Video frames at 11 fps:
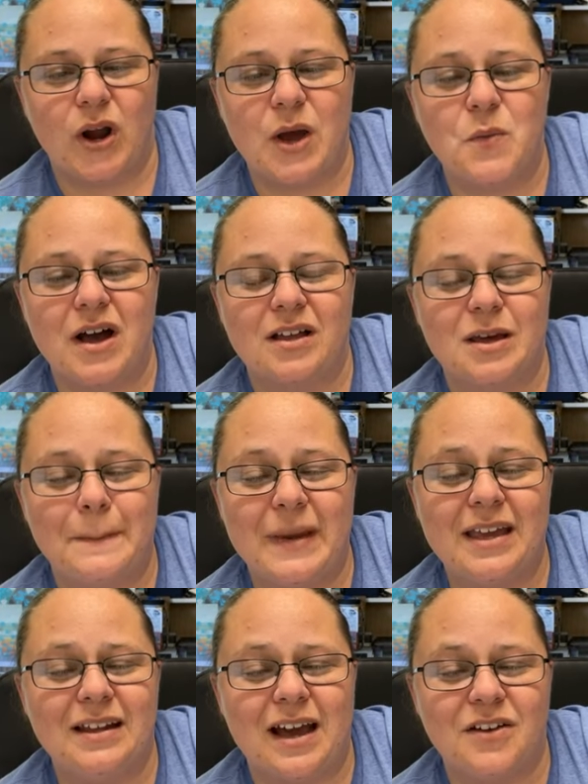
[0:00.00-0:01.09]
And while it
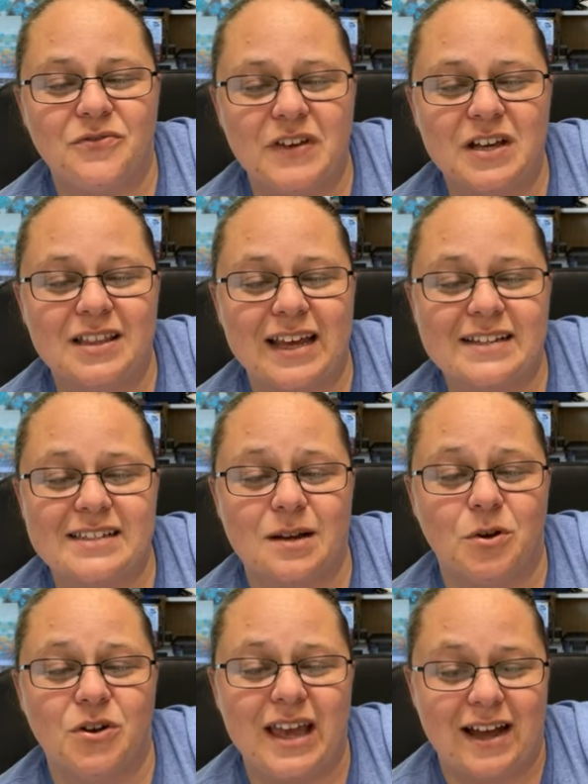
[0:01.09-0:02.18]
may not feel like
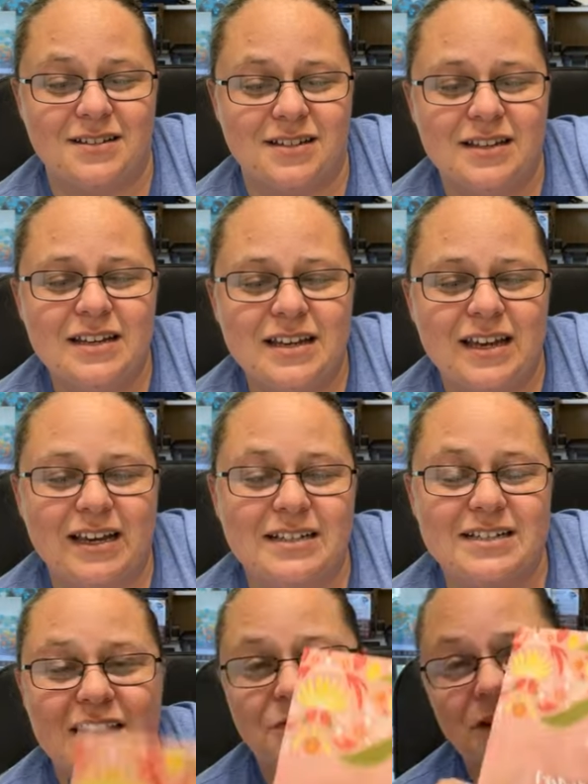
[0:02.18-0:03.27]
summer yet, it
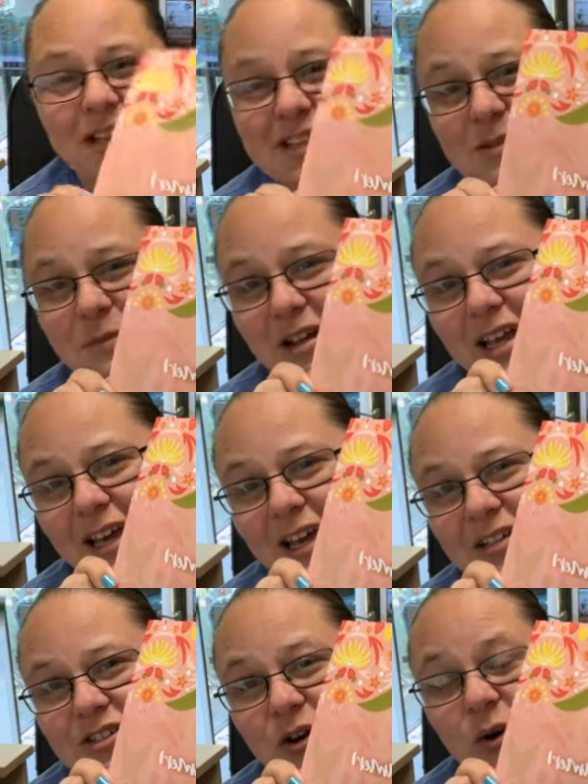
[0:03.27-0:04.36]
can definitely smell like
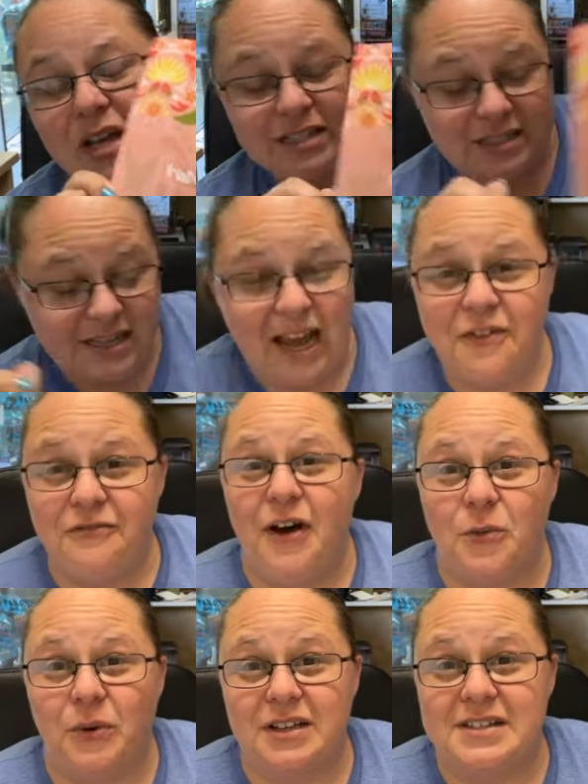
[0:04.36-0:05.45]
it. So today
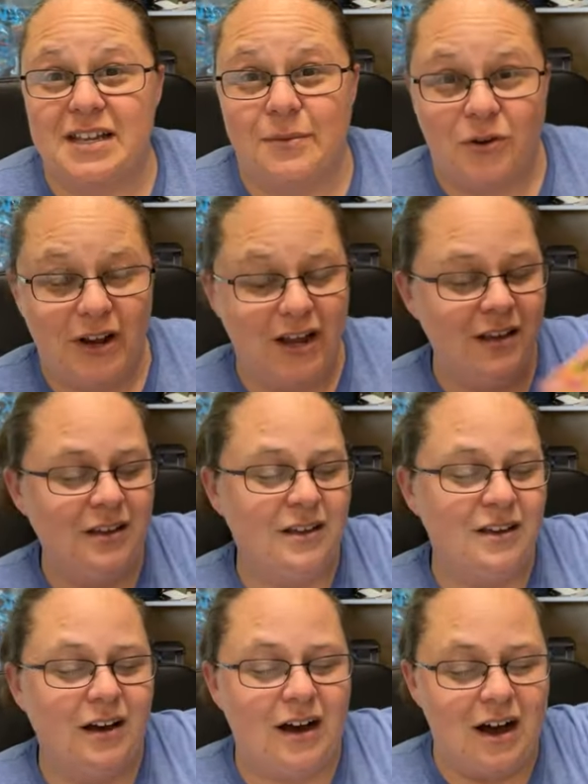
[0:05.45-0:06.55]
felt really summery,
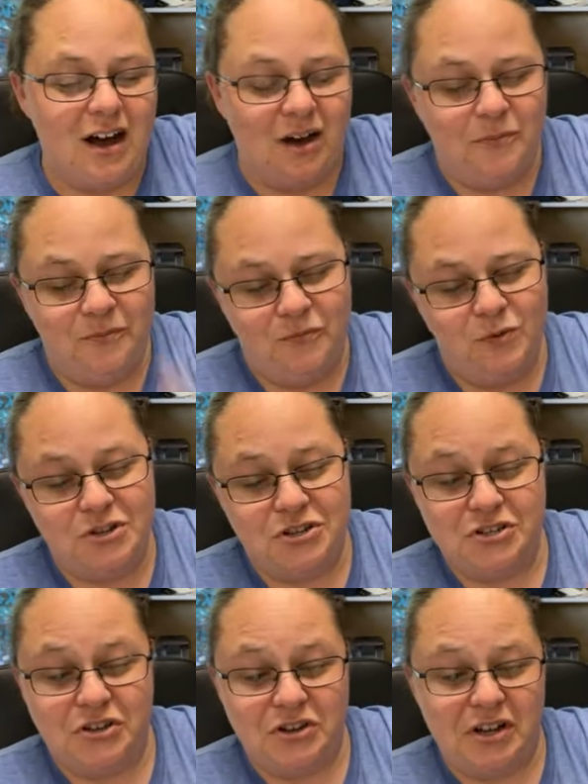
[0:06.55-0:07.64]
um, which
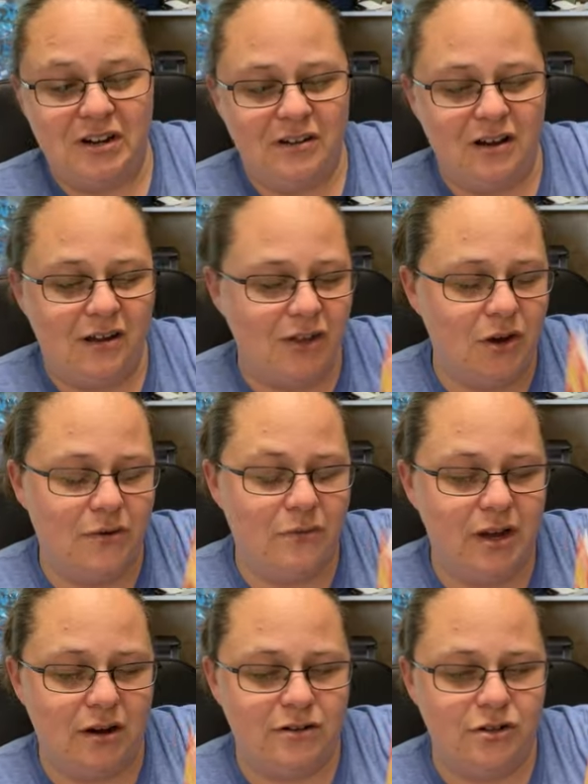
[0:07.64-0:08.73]
is good. Although
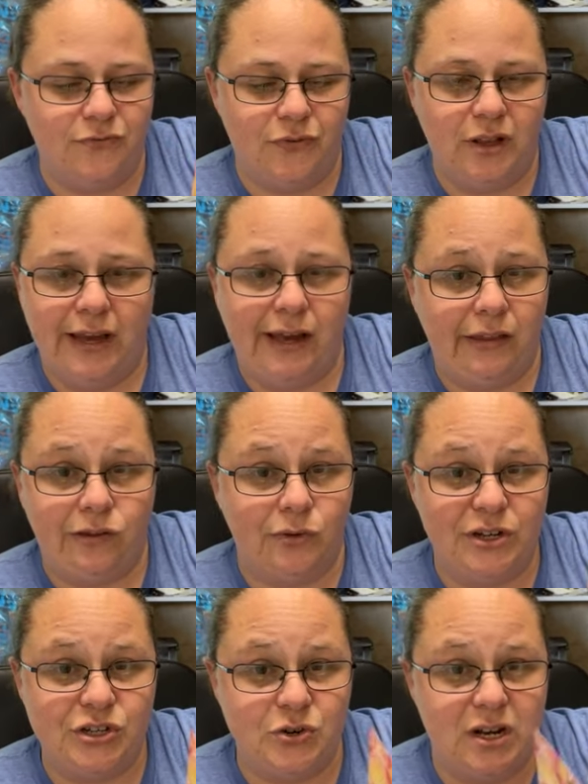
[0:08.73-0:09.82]
we are due for like
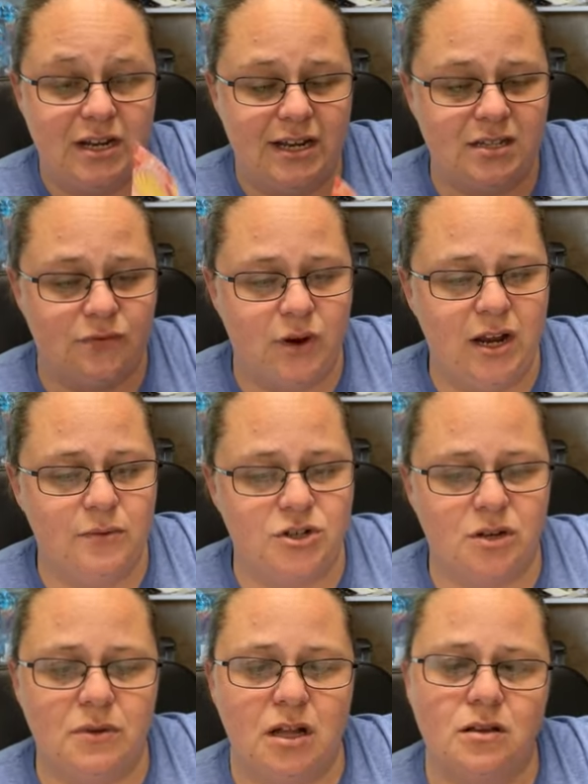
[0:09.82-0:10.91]
three straight days of rain,
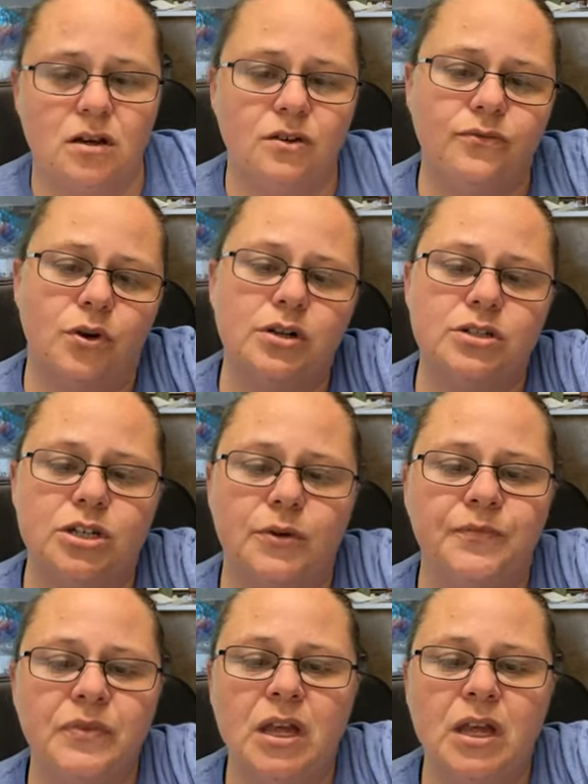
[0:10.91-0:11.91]
which I'm not looking forward to.